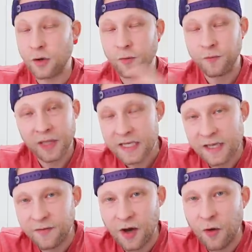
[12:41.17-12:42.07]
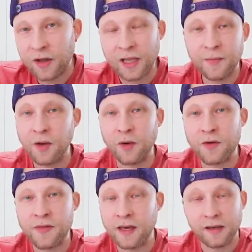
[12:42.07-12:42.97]
so please have a go and let me know what
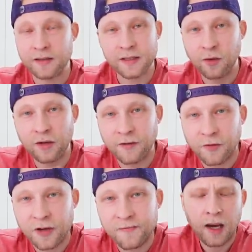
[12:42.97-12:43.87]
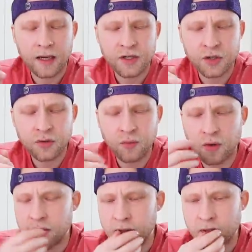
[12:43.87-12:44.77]
you think. It's totally free. I should
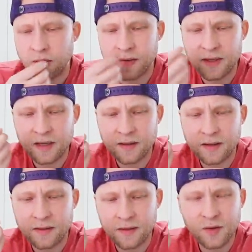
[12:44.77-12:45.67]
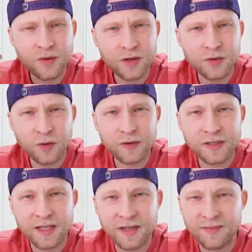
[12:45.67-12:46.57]
warn you though, the new control
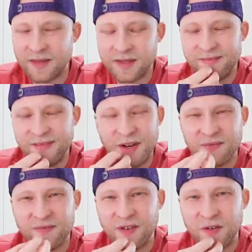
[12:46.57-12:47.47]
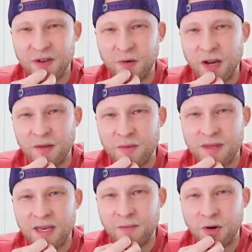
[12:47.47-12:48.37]
scheme, not very great
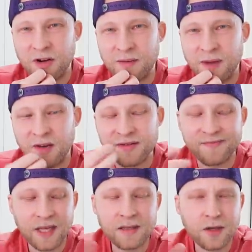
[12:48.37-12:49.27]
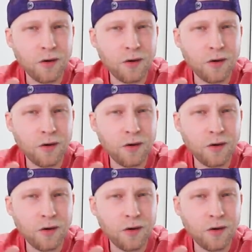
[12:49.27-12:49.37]
with keyboard and mouse. It's